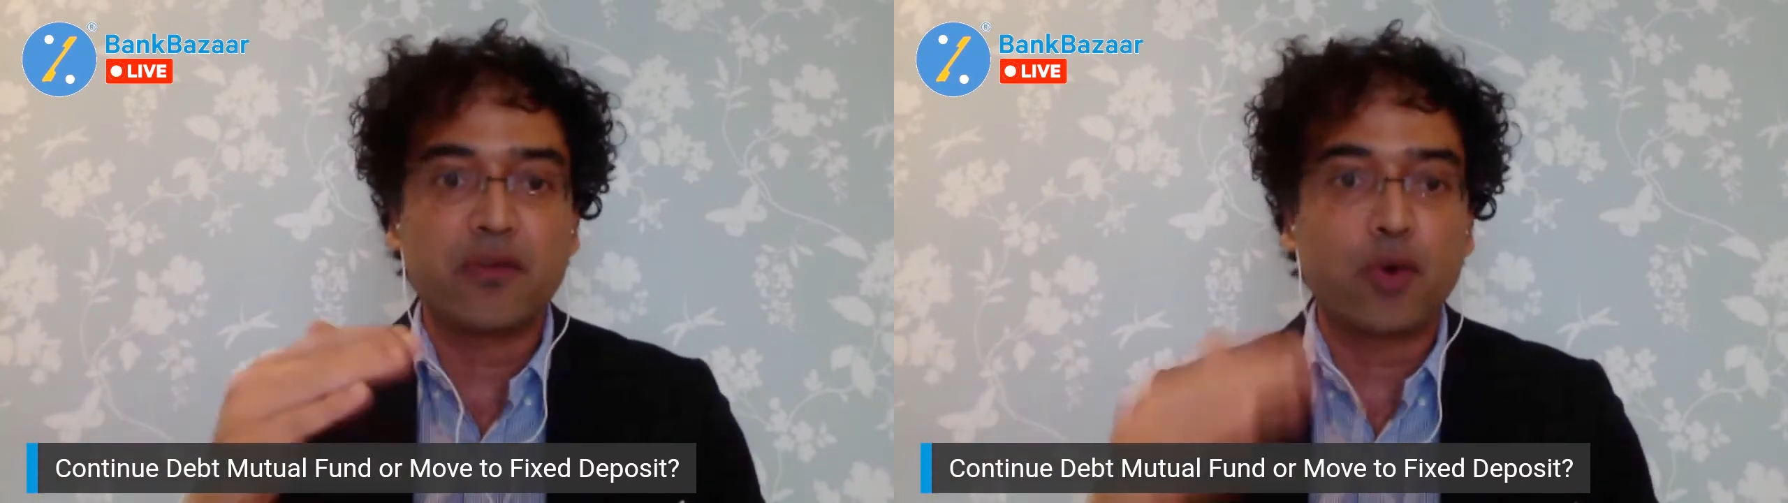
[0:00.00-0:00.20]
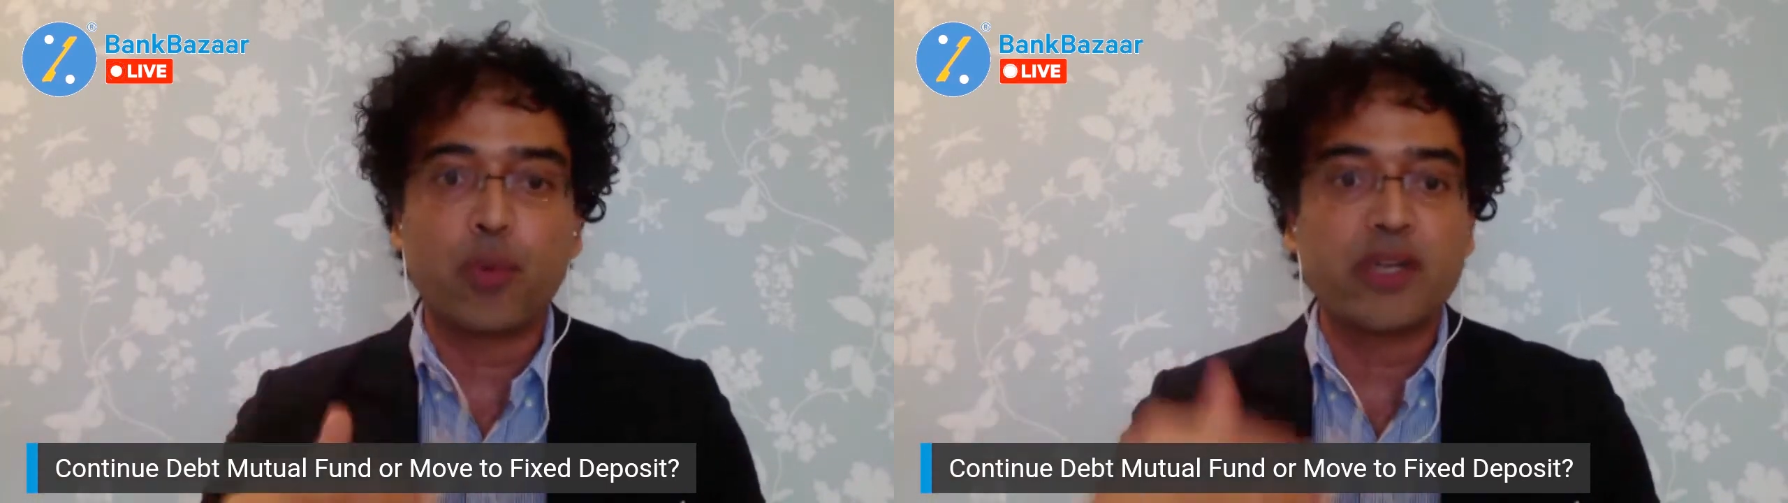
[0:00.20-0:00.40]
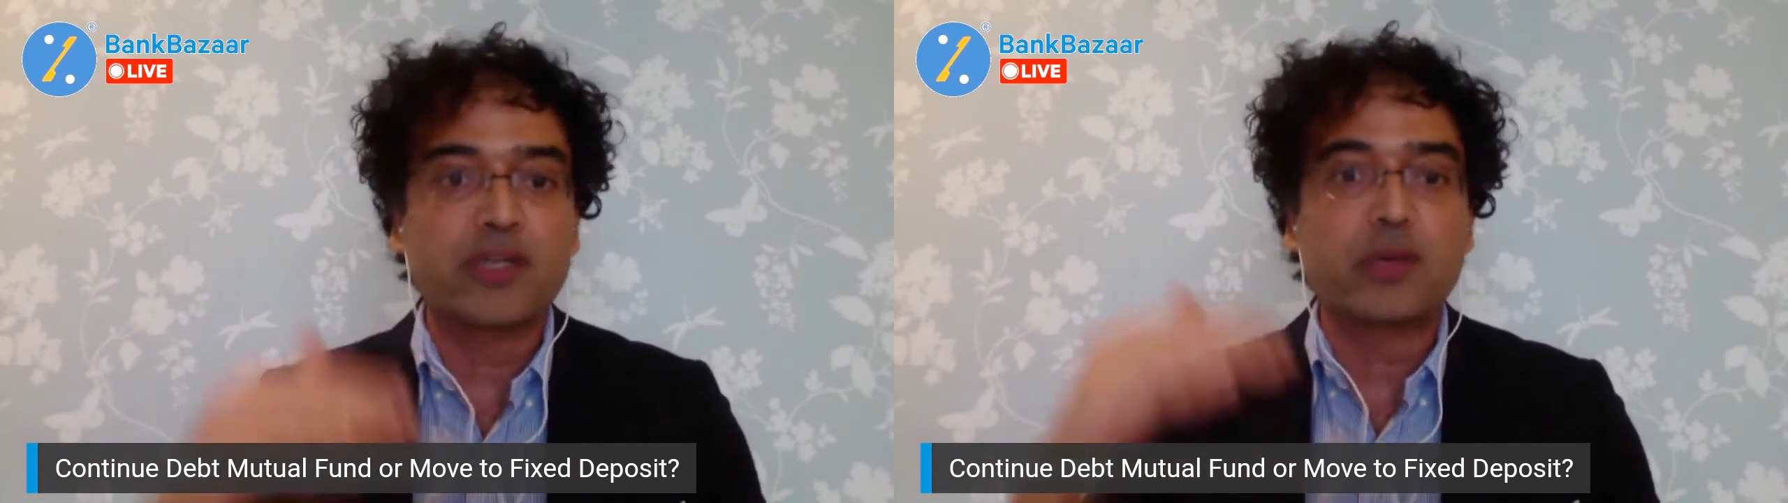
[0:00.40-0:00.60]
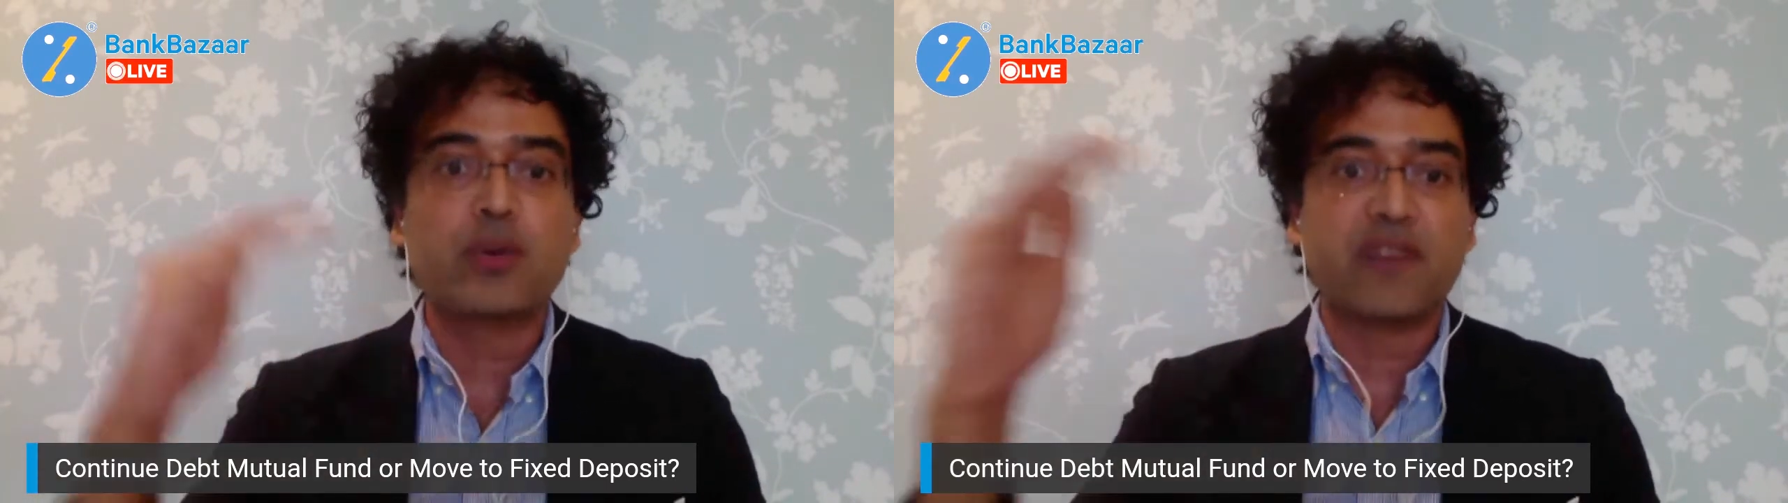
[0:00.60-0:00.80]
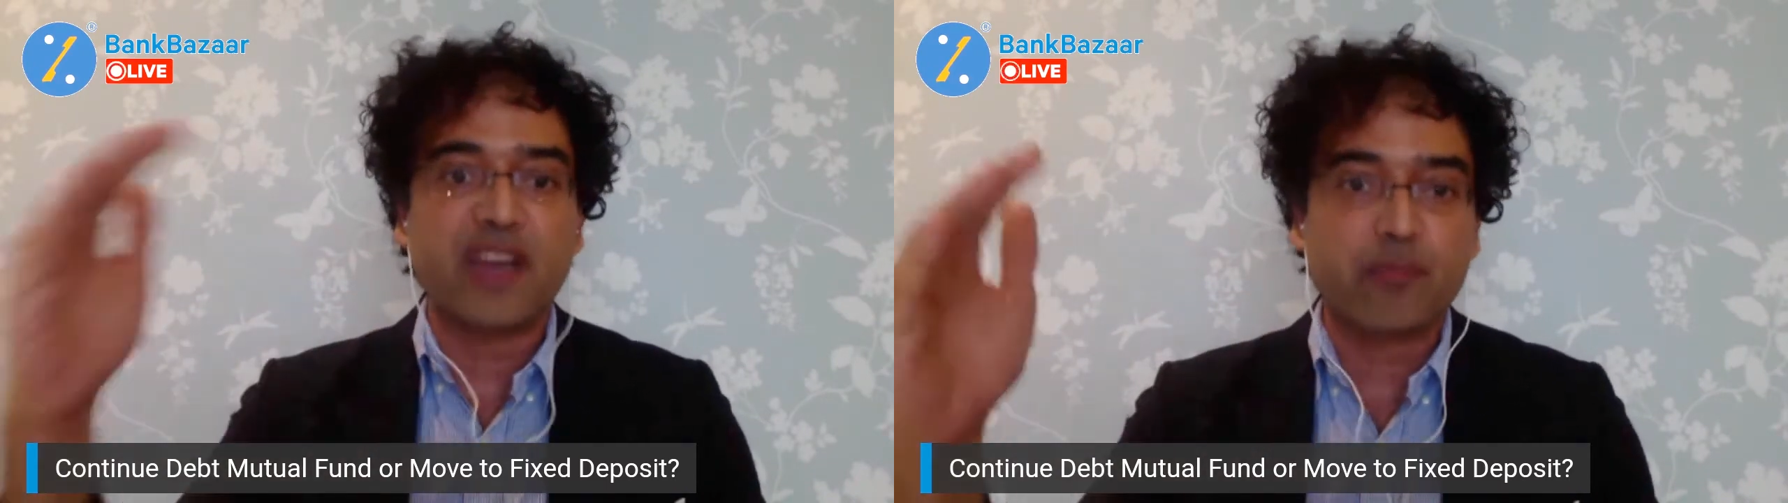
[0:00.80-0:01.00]
4.2 to
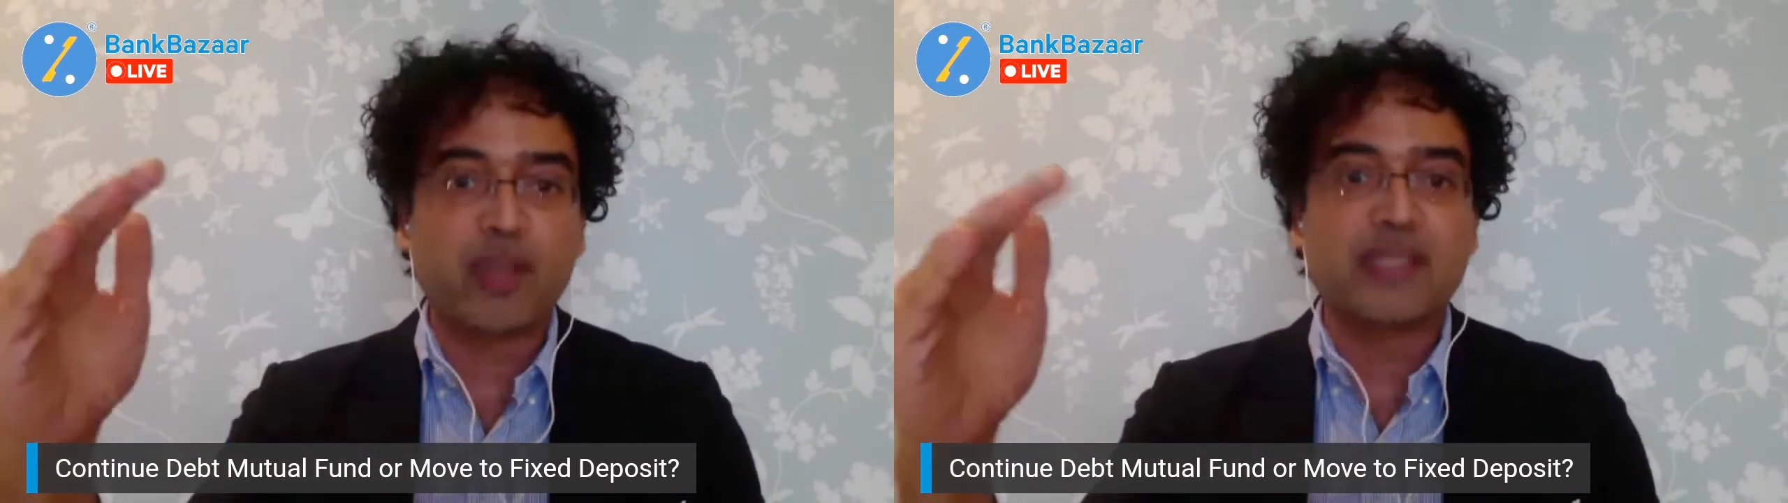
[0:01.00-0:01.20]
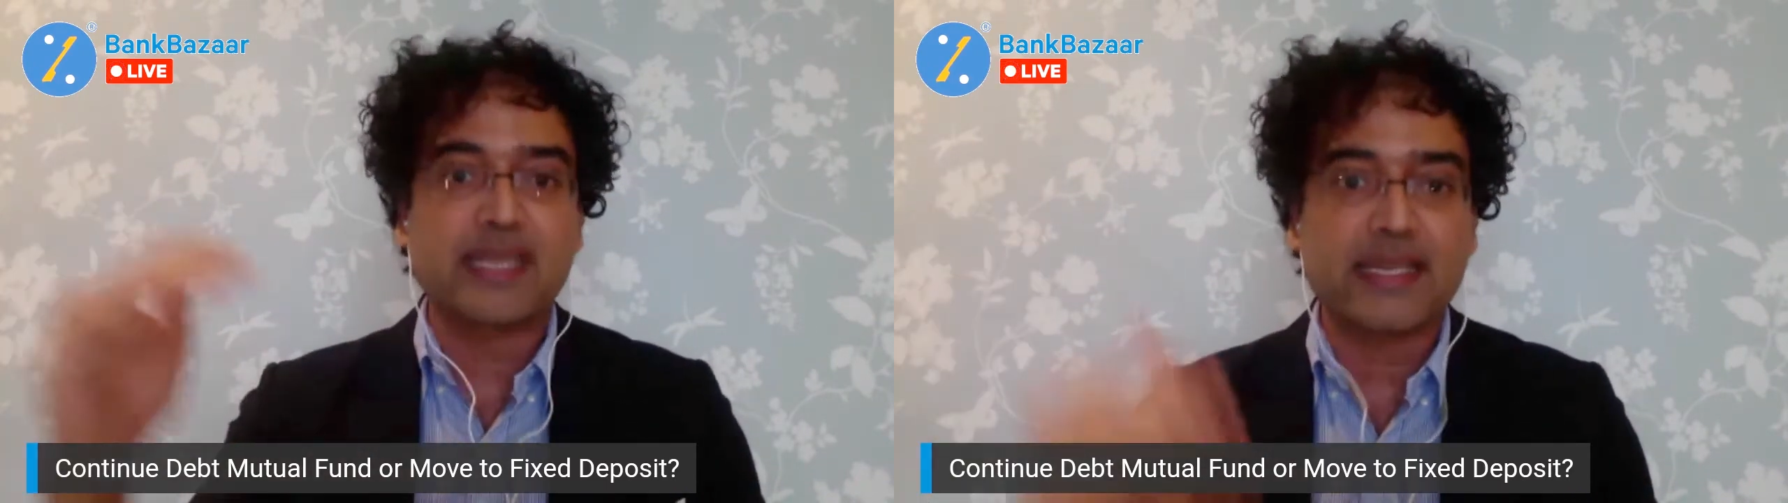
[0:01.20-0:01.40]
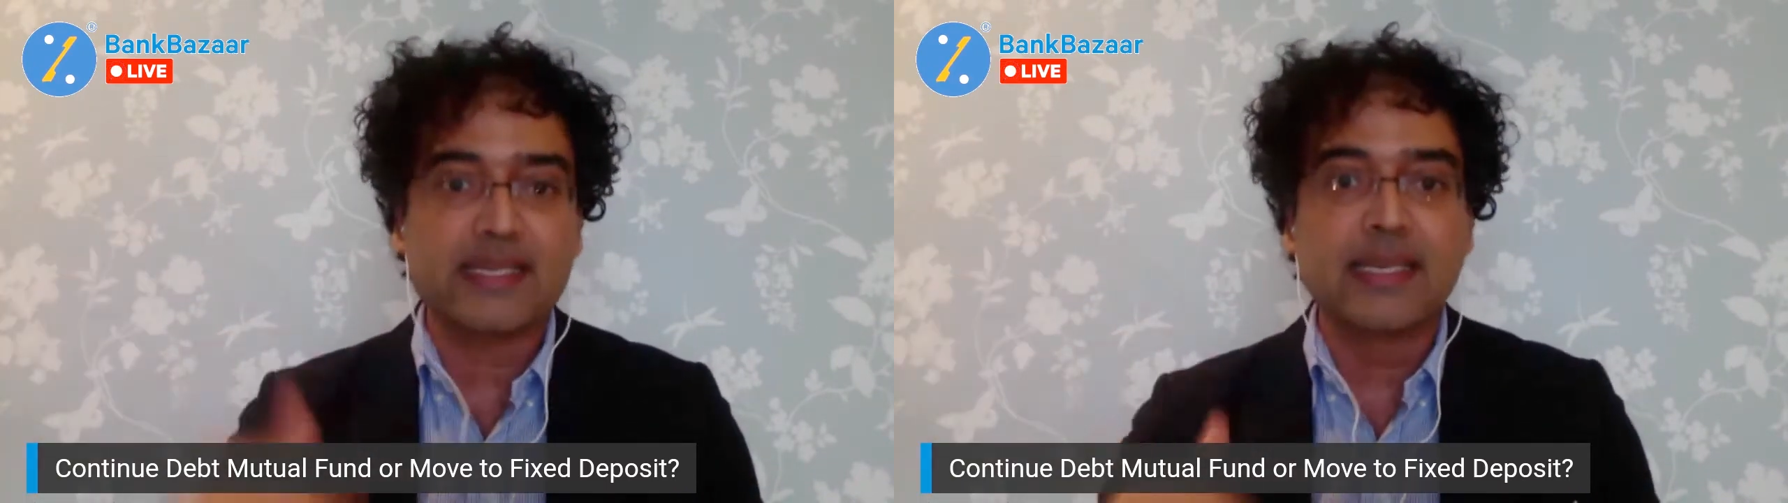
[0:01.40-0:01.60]
5.6